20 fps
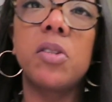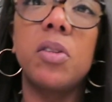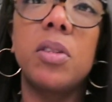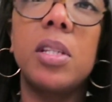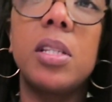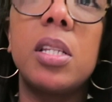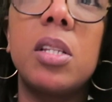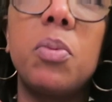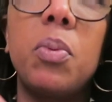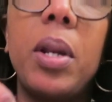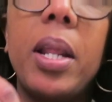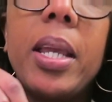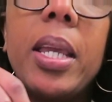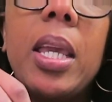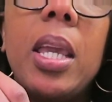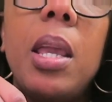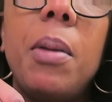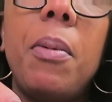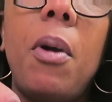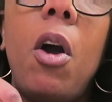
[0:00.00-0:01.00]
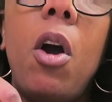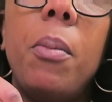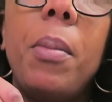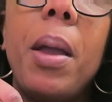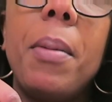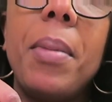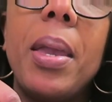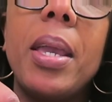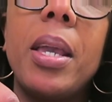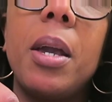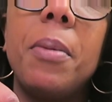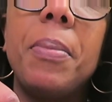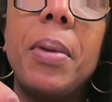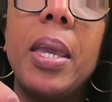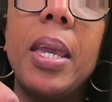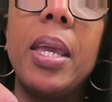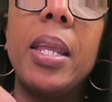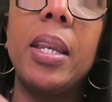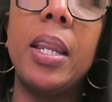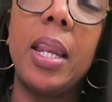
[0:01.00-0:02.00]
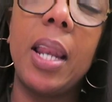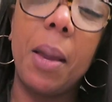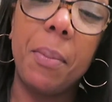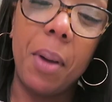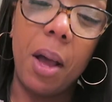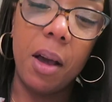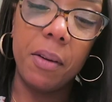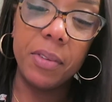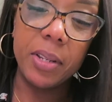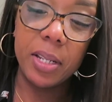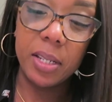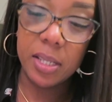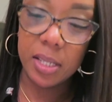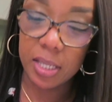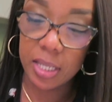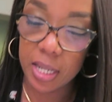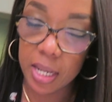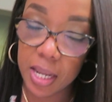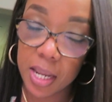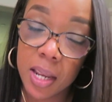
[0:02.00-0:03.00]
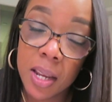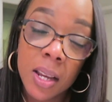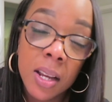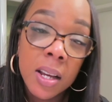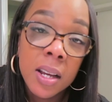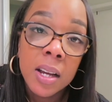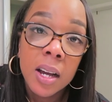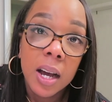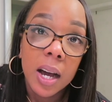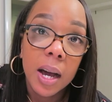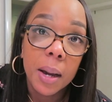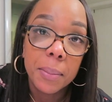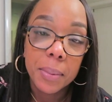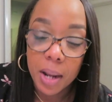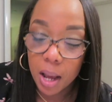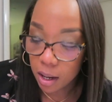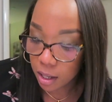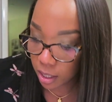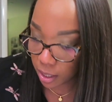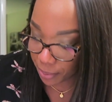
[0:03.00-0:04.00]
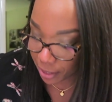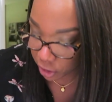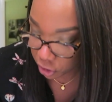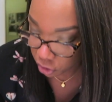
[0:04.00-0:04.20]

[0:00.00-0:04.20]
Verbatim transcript: So this is what I keep all my makeup in and I'm obviously um, not gonna be